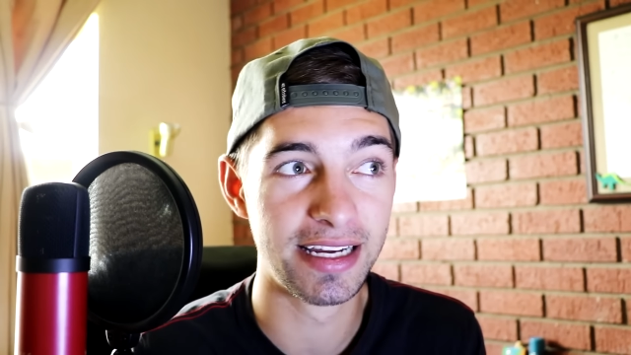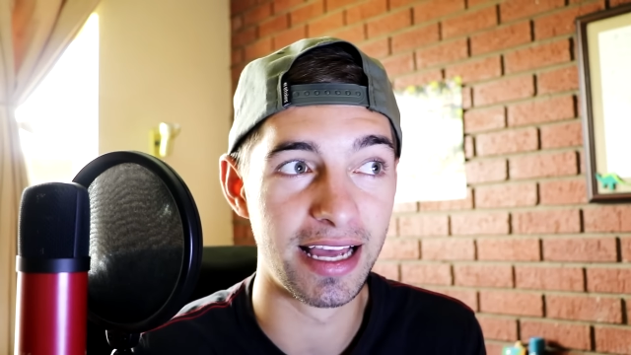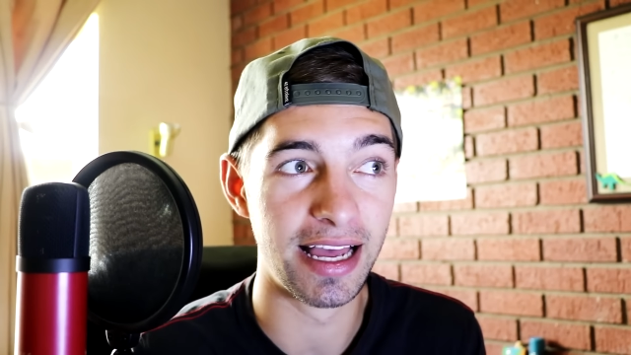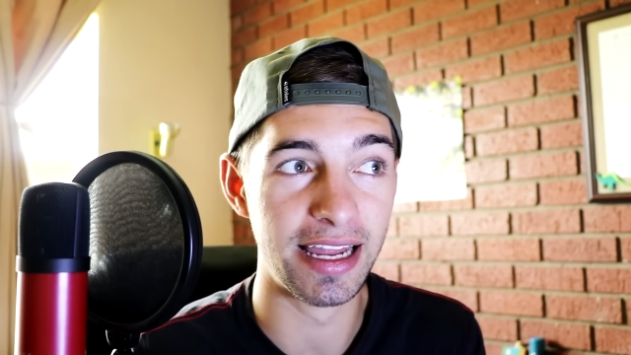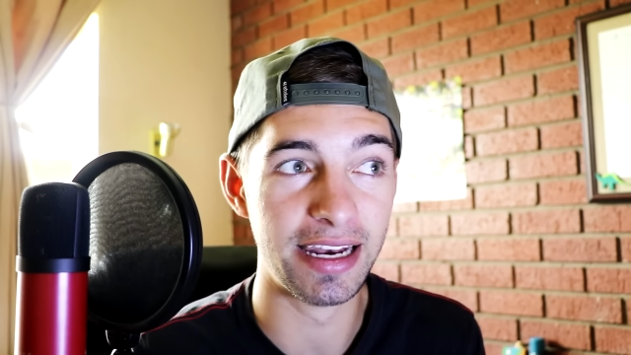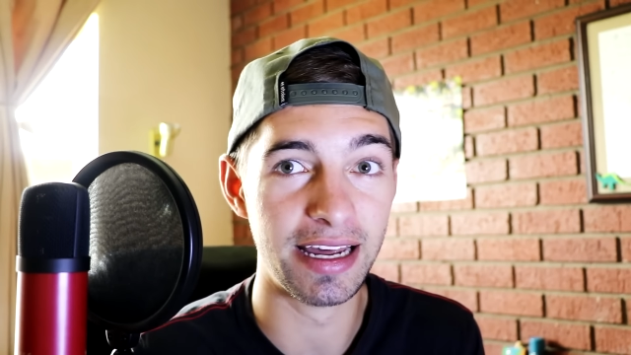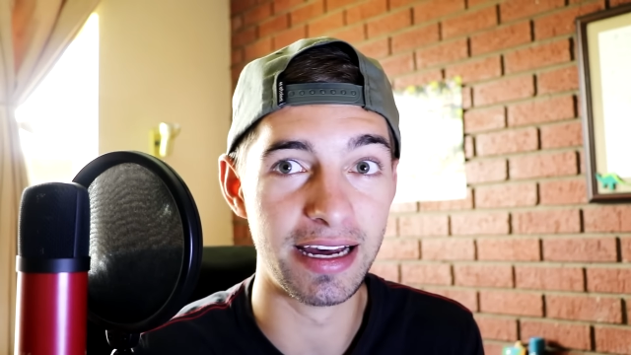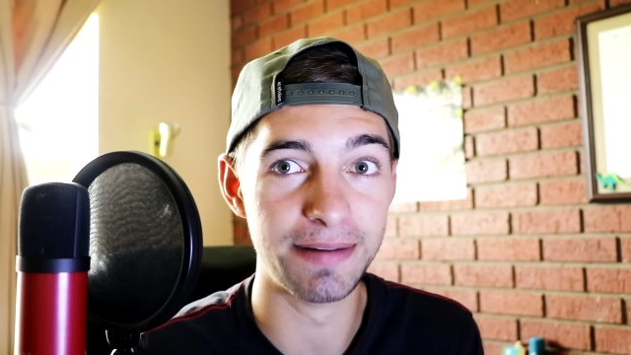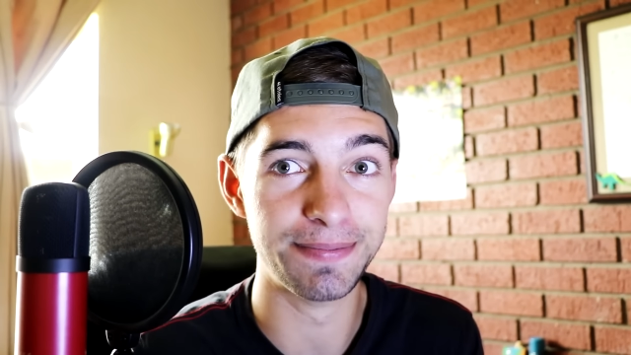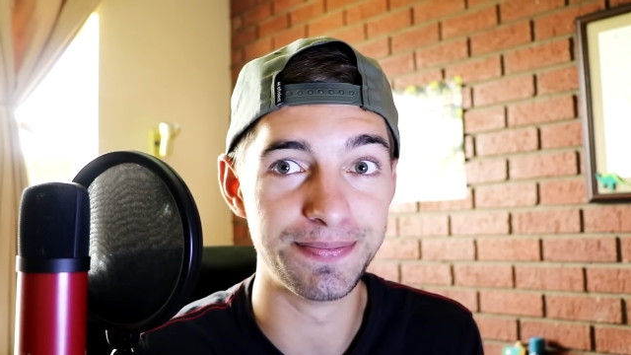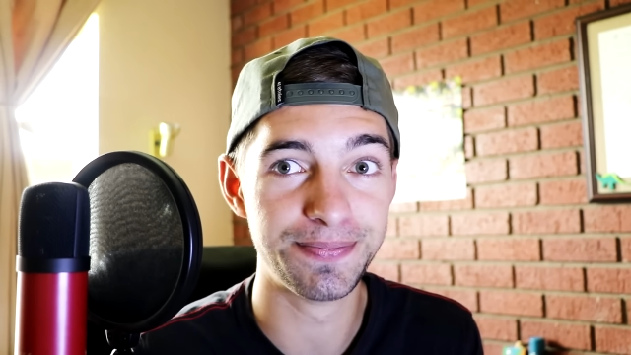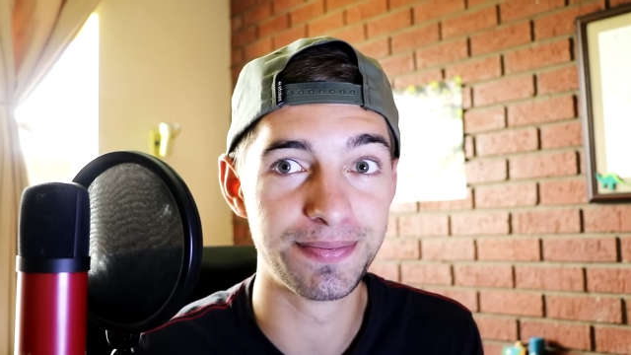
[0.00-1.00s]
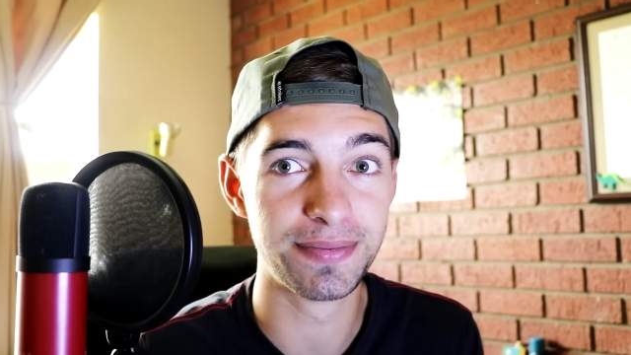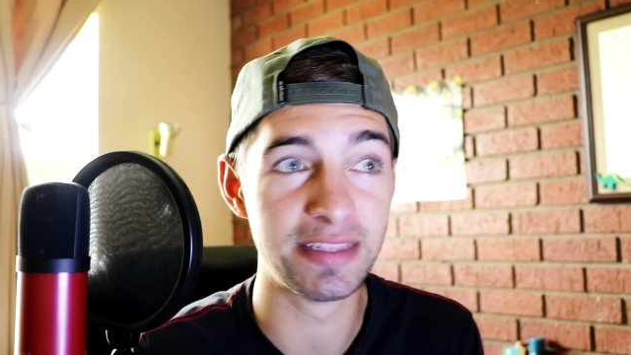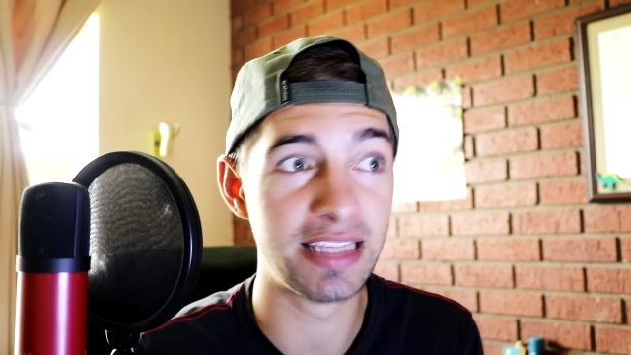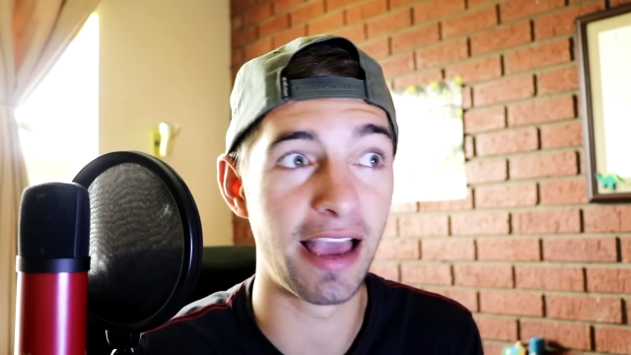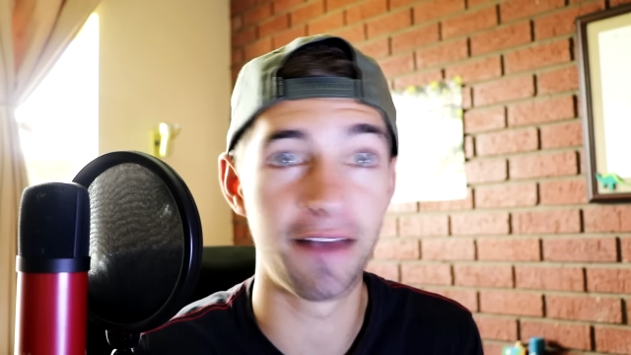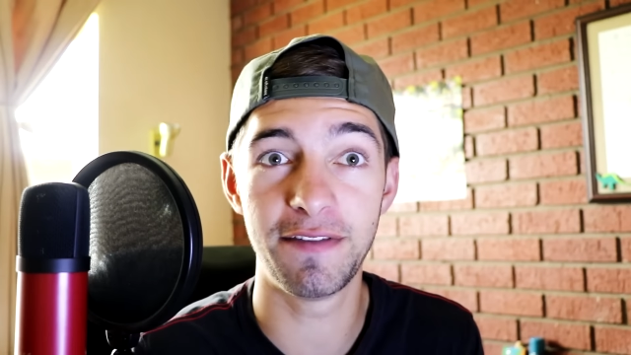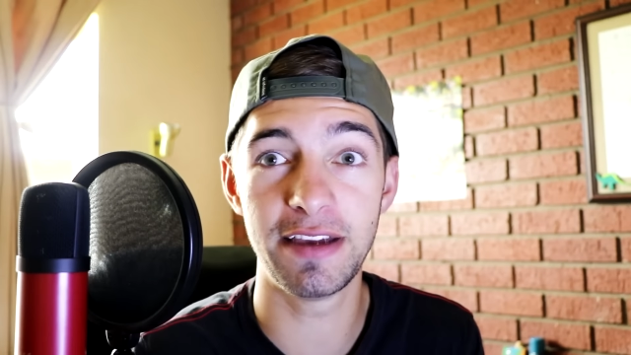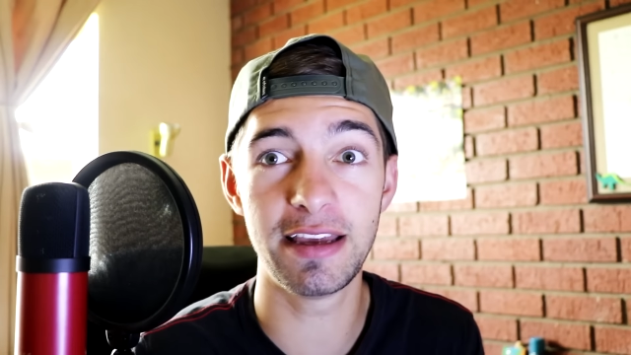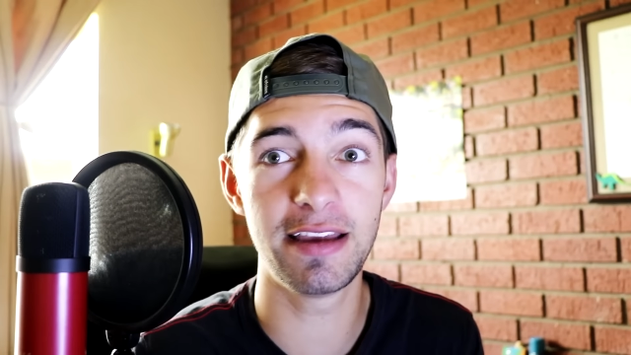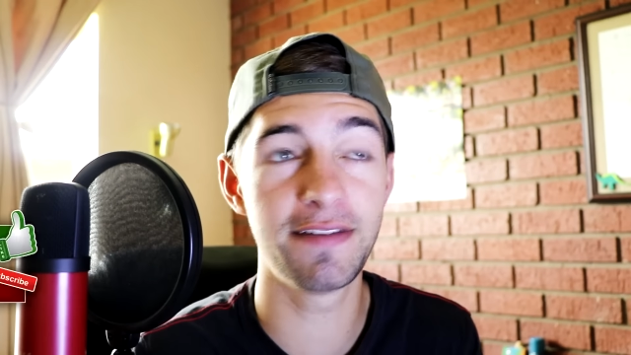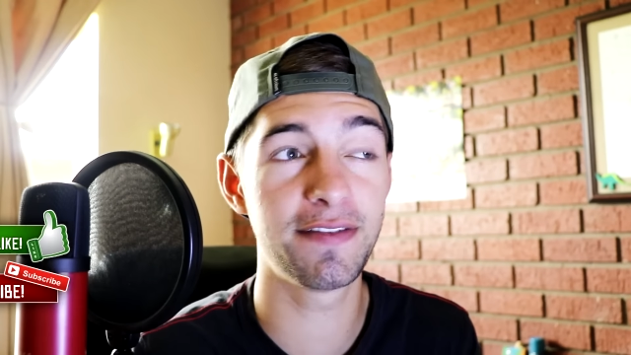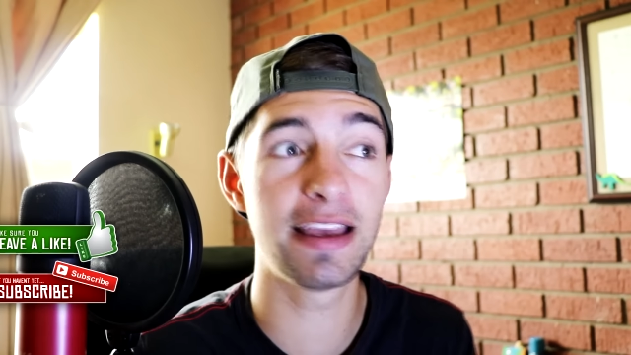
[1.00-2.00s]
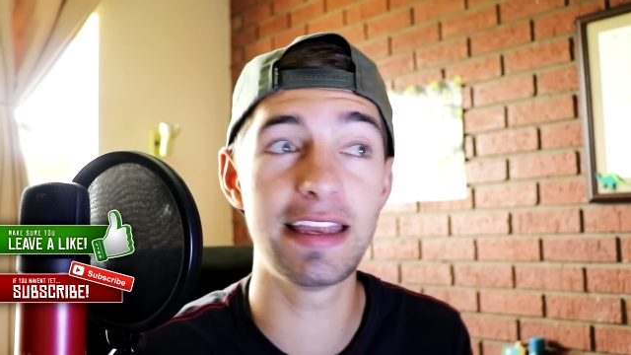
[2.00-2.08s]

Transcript: And yeah, if